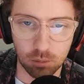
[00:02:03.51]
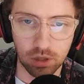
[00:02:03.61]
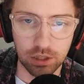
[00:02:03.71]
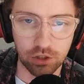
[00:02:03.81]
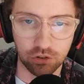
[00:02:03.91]

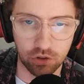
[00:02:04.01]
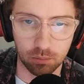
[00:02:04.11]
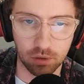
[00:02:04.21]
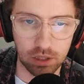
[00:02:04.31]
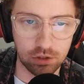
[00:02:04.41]
Plenty to
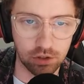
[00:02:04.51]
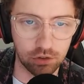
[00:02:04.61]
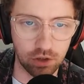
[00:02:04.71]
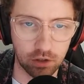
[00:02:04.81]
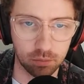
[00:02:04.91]

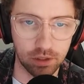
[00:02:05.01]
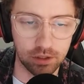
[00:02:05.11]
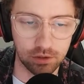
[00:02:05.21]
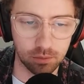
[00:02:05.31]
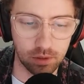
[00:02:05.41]
discuss,
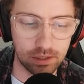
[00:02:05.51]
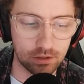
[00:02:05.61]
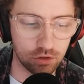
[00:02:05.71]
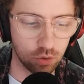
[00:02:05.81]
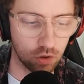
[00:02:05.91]
plenty
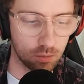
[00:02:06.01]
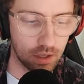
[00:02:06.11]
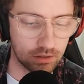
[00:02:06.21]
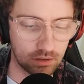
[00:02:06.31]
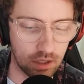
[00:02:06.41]
to talk about.